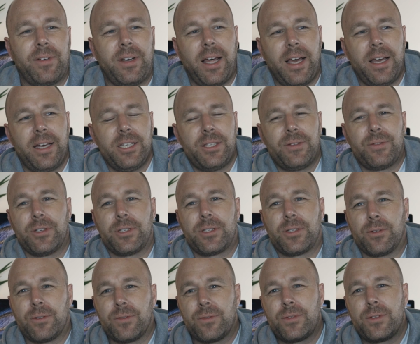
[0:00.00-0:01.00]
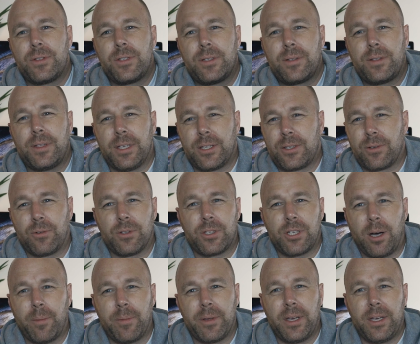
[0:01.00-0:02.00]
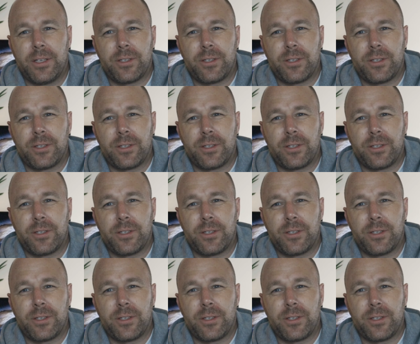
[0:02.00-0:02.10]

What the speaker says: layers for sort of this sort of time of year.